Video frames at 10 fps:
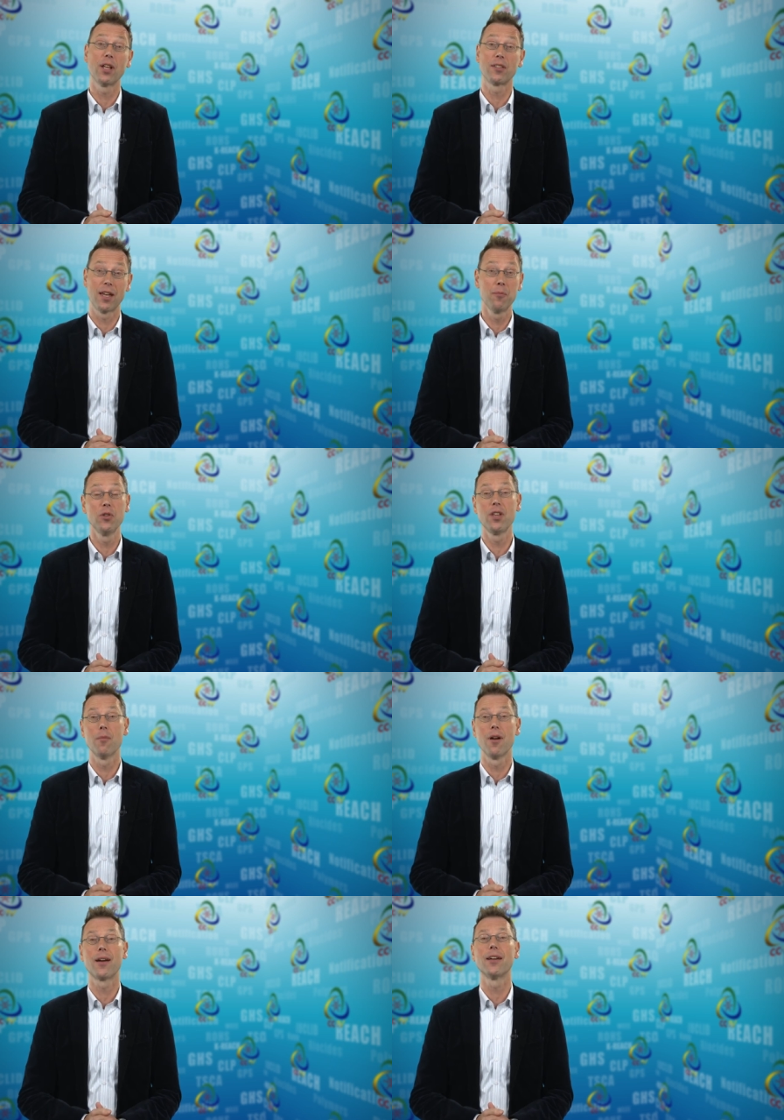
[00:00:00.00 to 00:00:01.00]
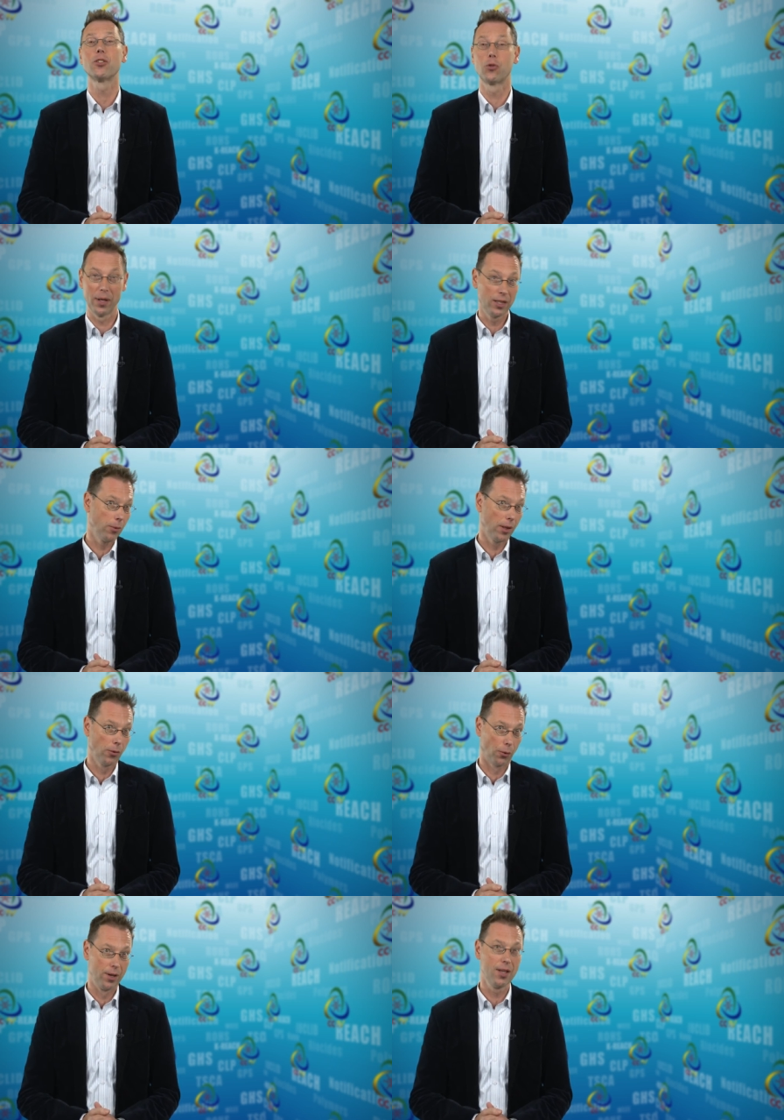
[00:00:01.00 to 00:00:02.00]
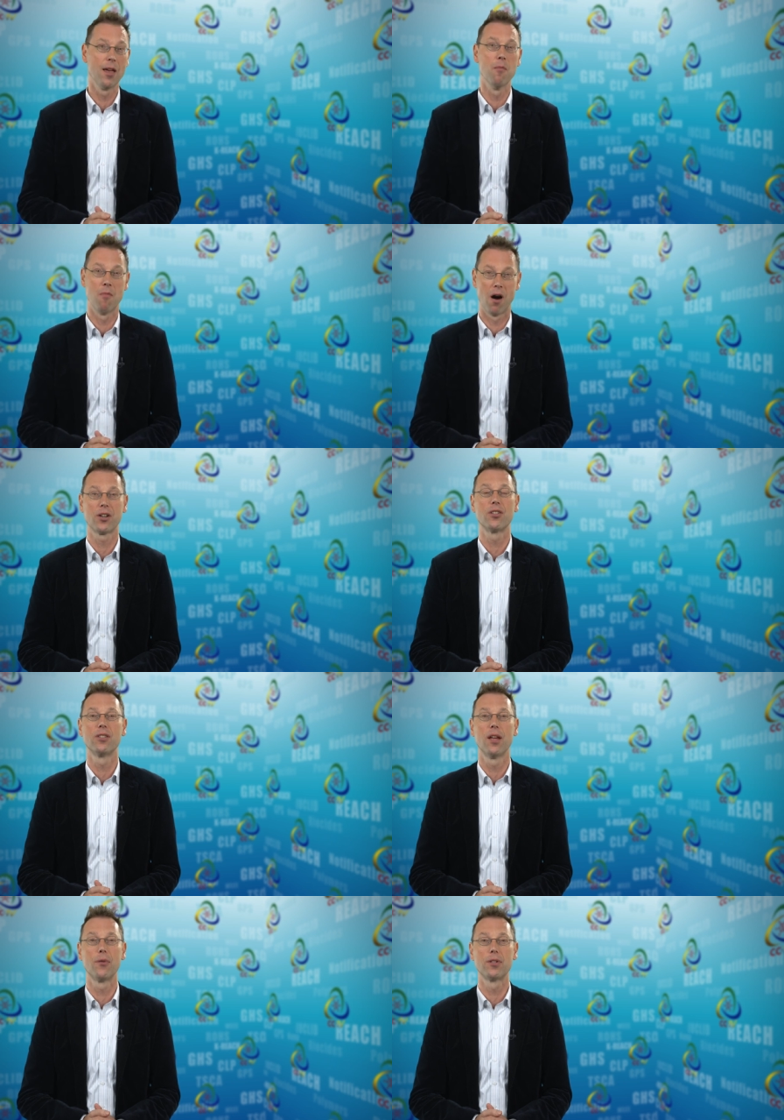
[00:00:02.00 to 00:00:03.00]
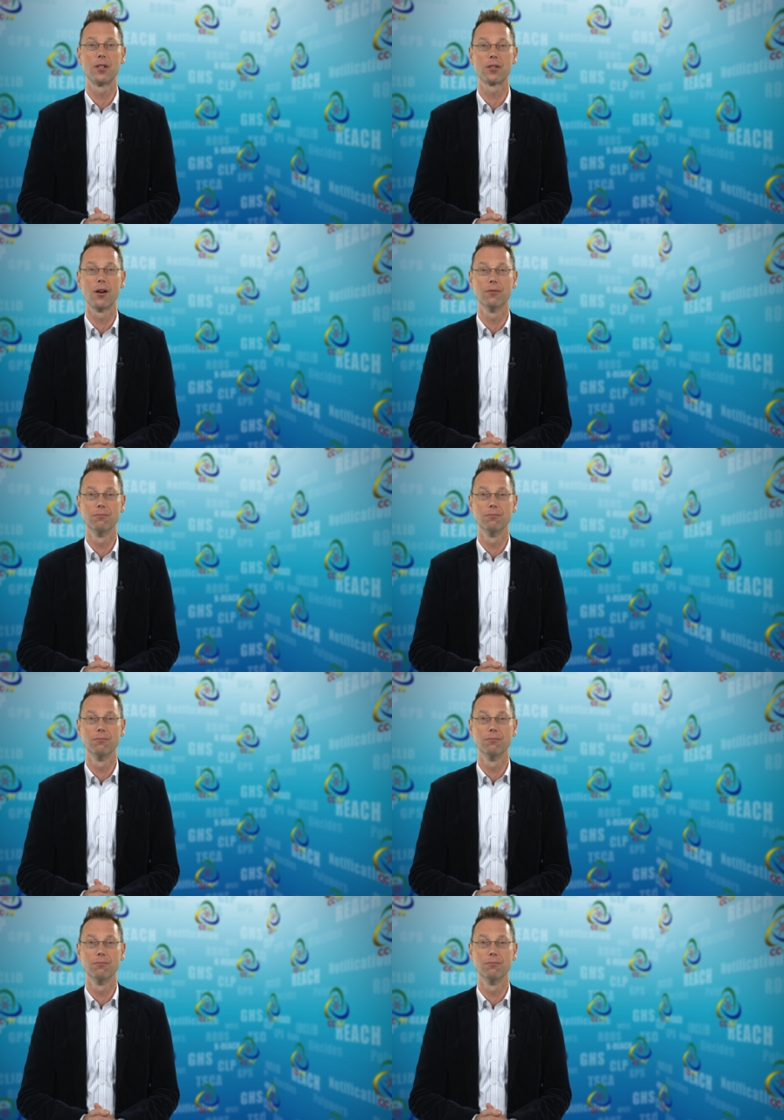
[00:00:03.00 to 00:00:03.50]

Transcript: at ChemCon the Americas 2023 in March in San Francisco.